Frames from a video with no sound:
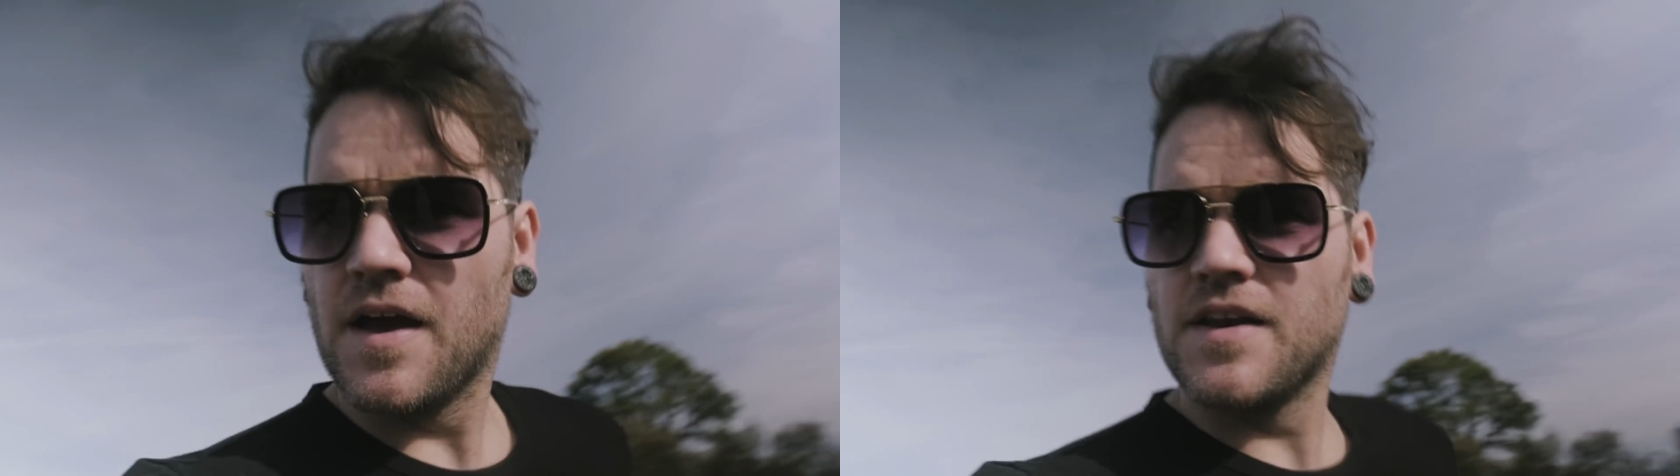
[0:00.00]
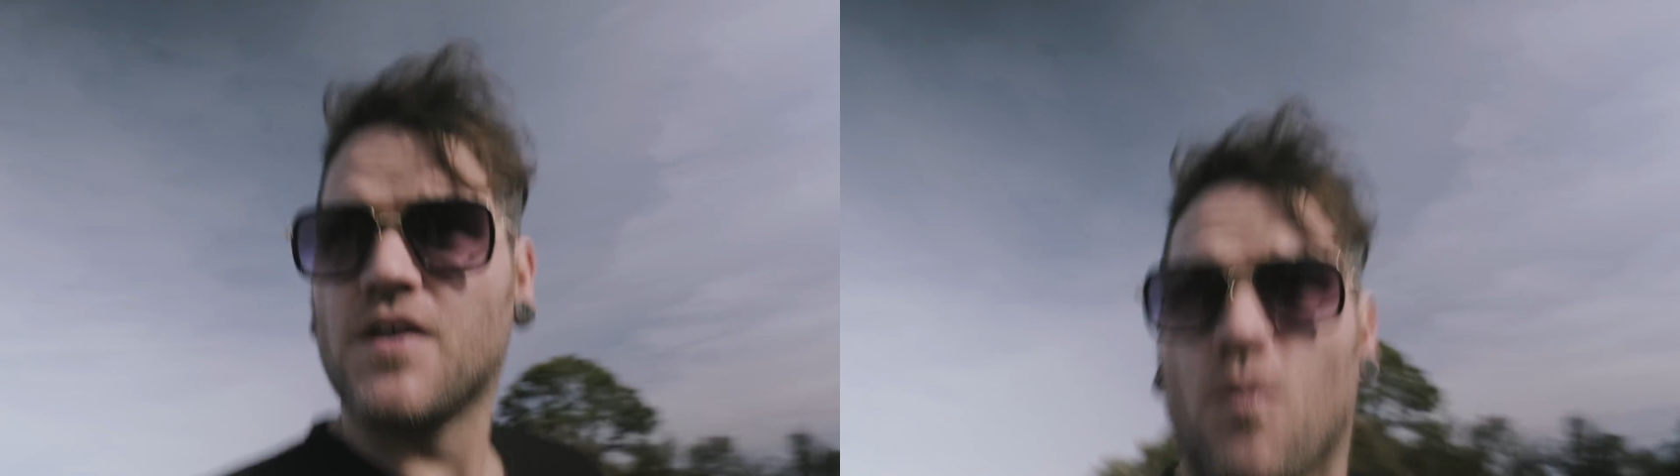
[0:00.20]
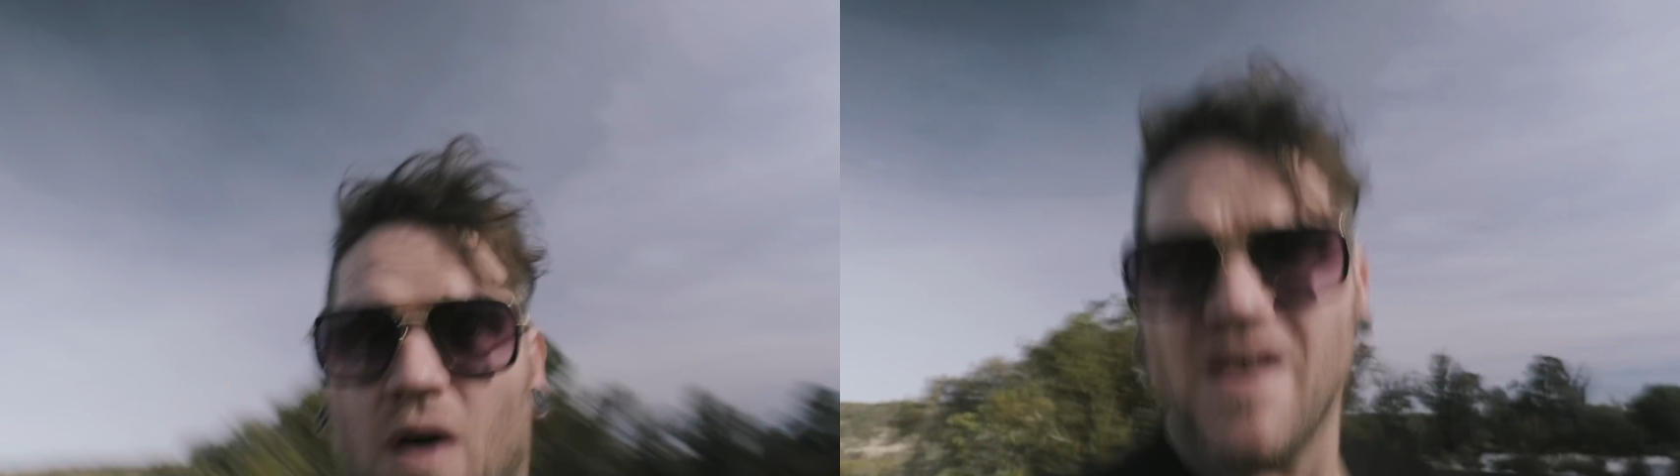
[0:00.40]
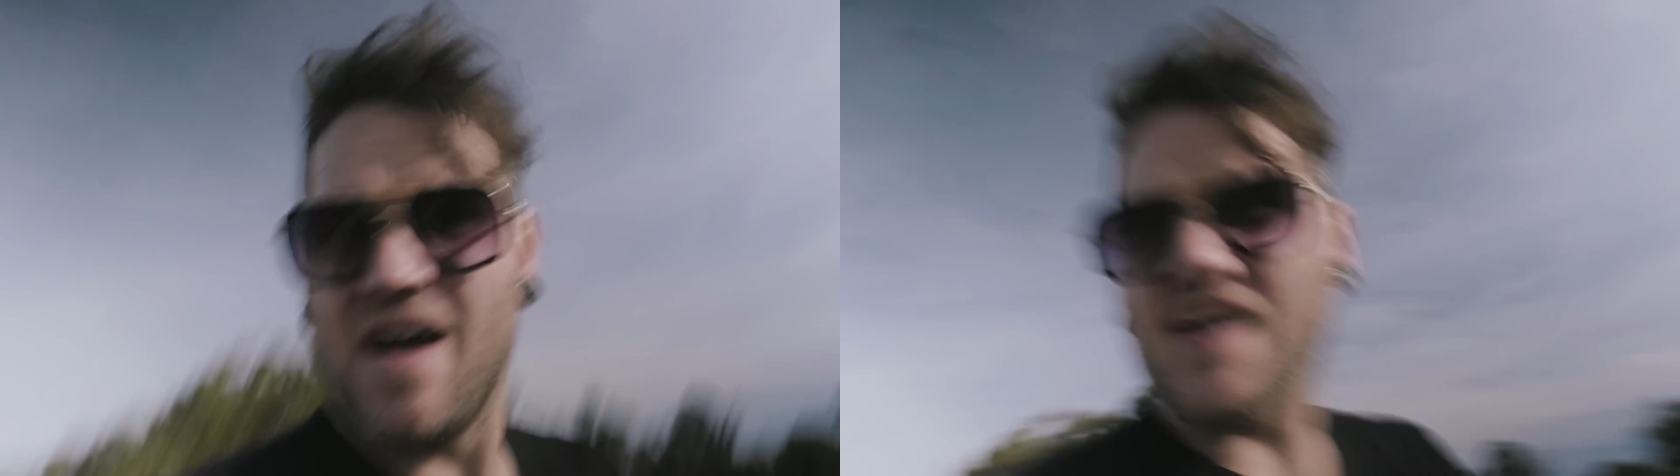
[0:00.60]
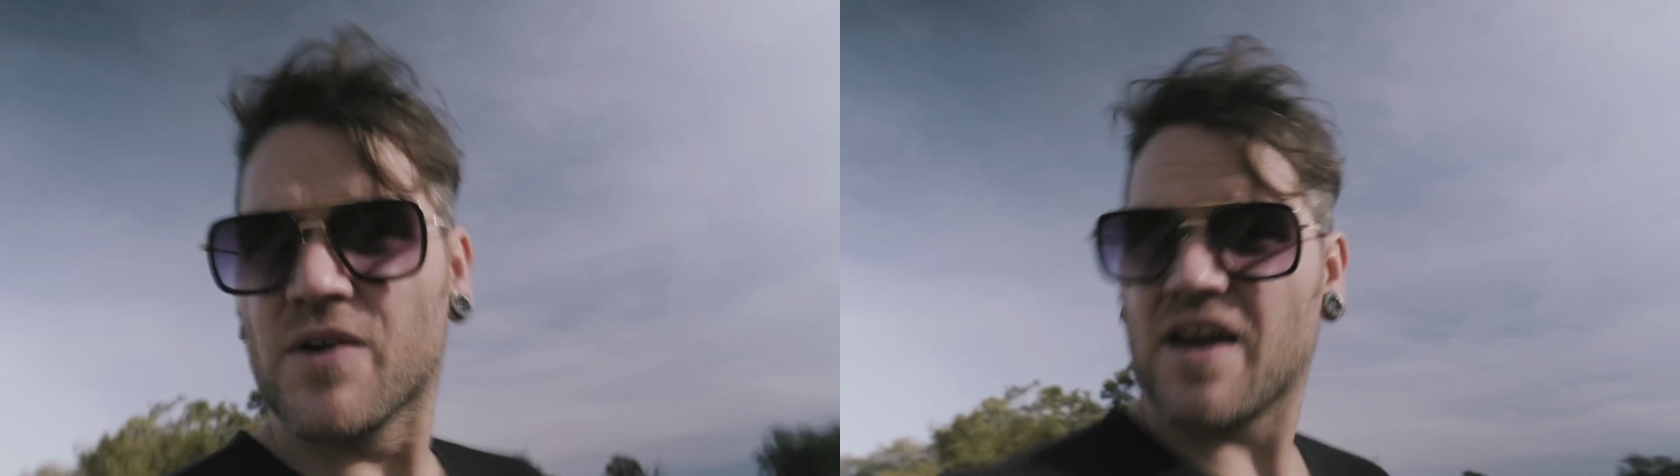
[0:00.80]
And you know what?
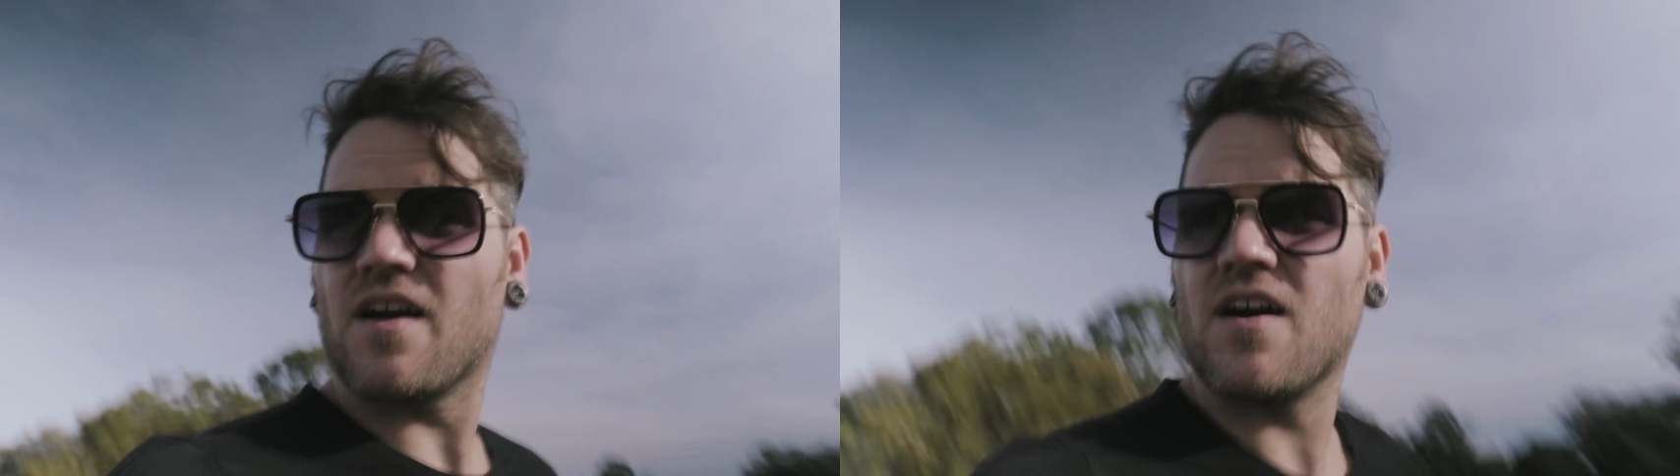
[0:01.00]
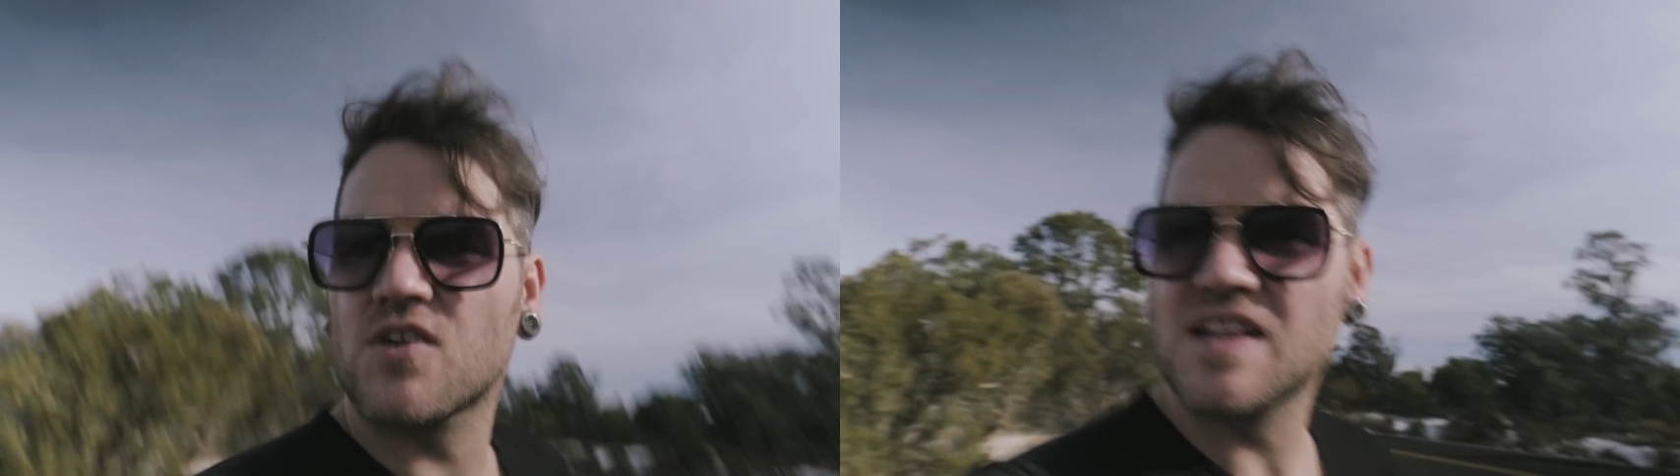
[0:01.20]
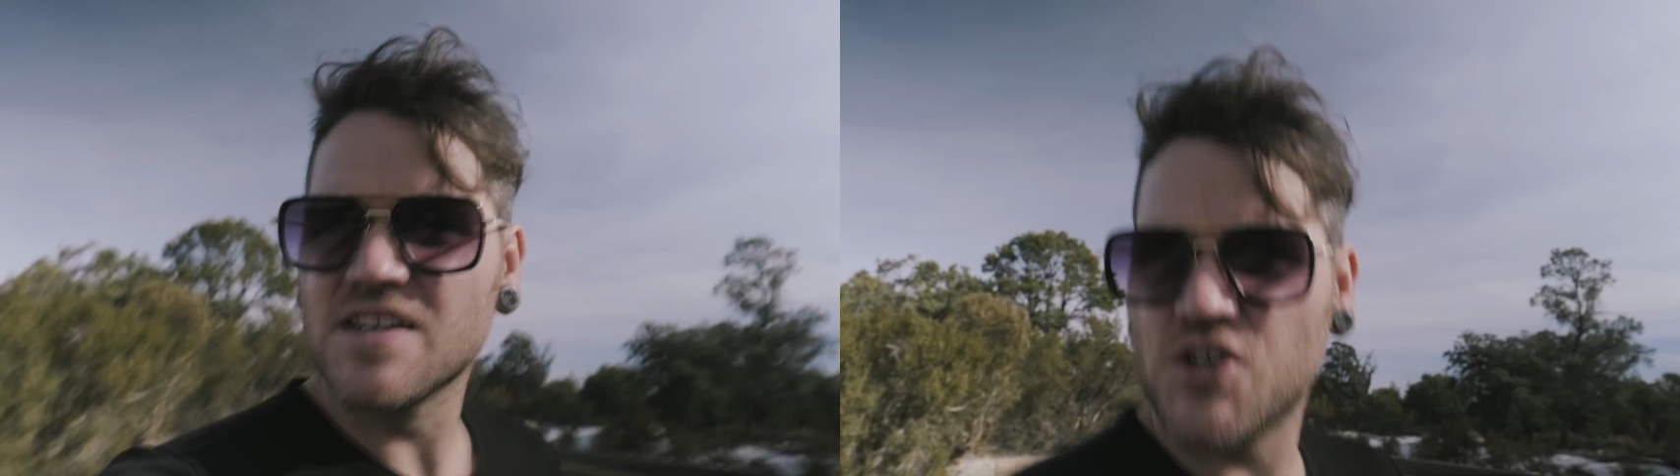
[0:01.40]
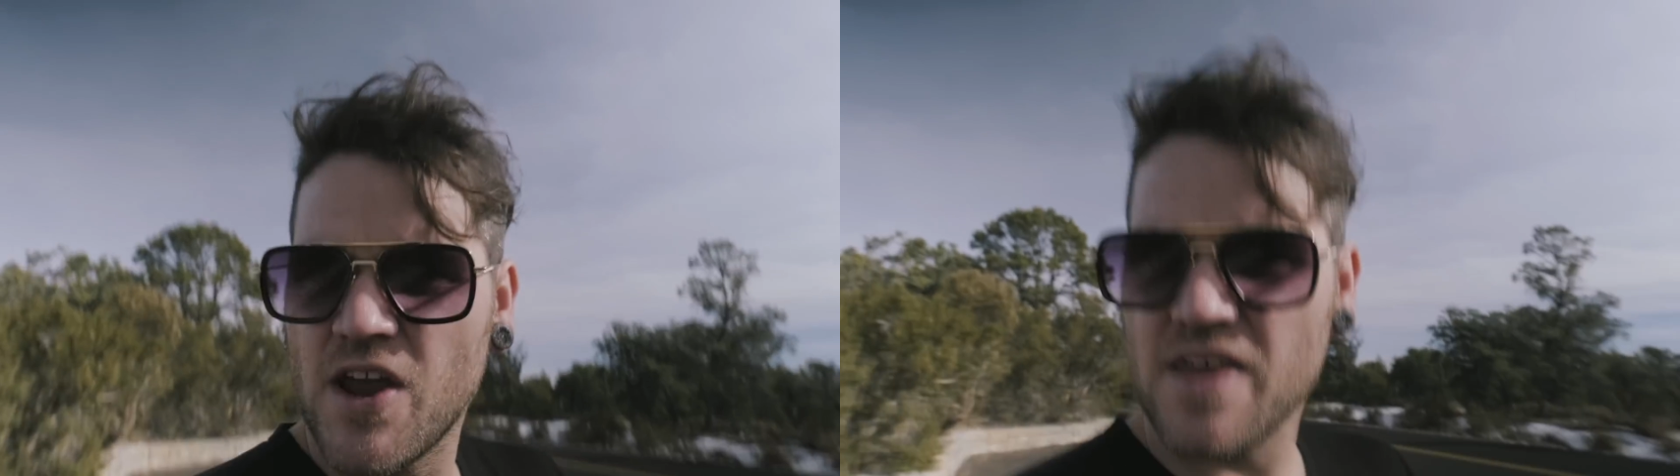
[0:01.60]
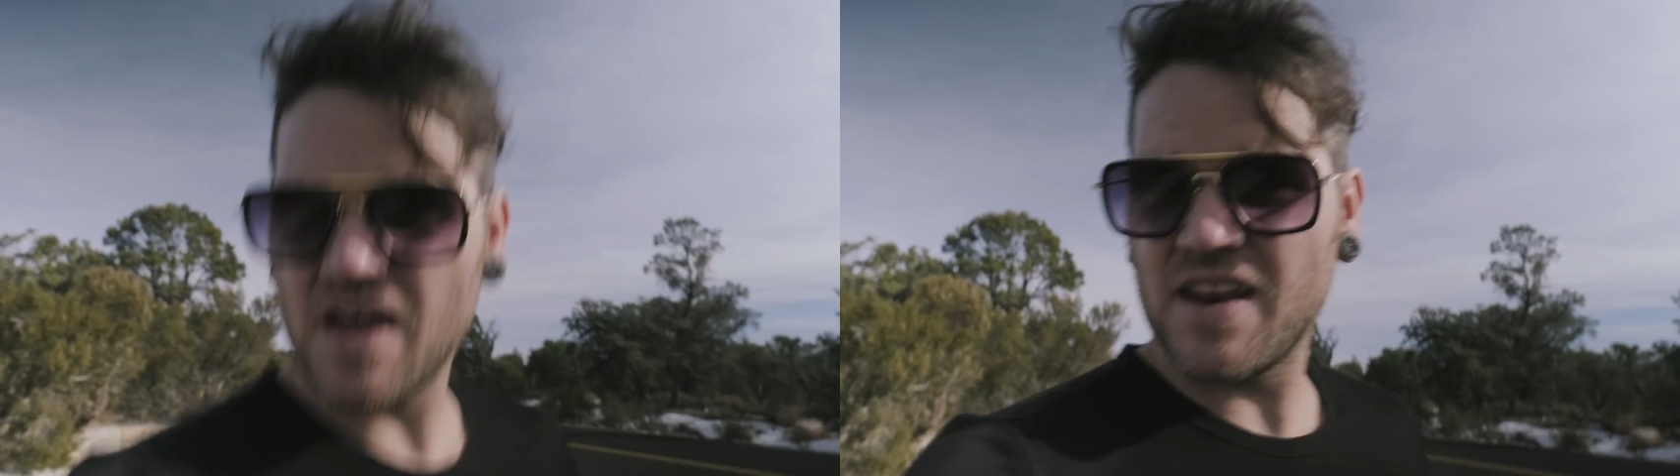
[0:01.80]
I don't care how
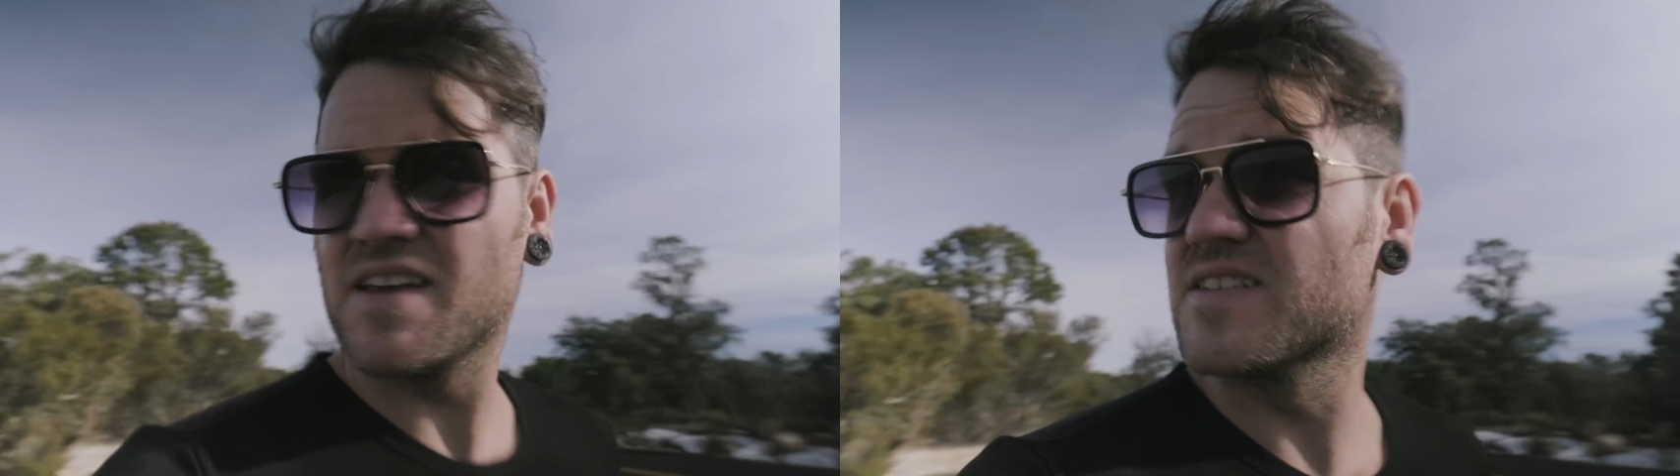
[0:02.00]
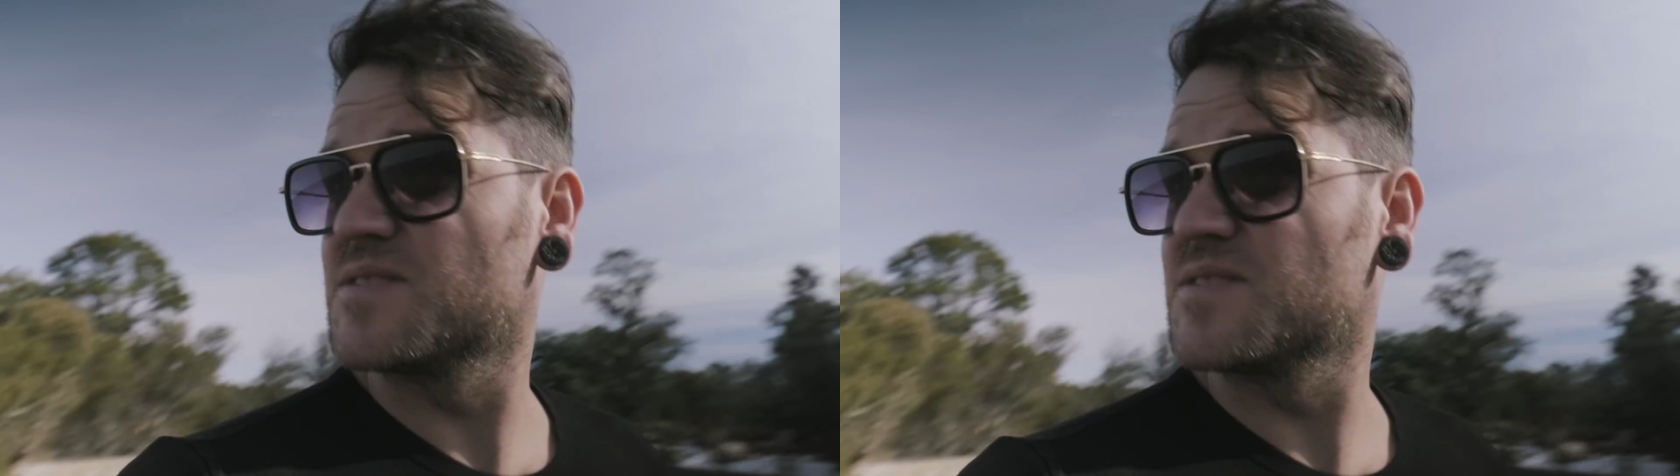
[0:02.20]
cliche that is,